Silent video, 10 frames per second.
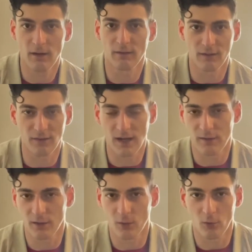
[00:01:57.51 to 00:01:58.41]
for
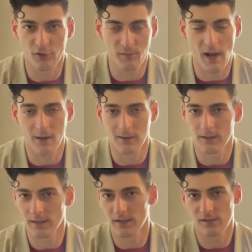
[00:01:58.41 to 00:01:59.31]
500 horsepower
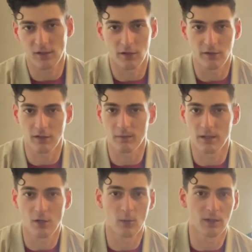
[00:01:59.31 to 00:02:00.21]
and this car is gonna be
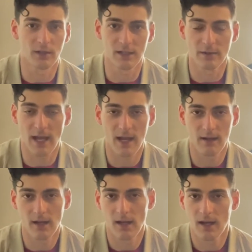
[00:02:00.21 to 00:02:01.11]
nowhere near
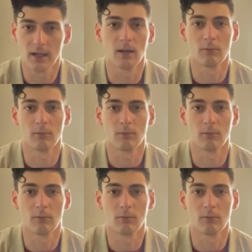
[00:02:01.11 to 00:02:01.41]
that, and I'm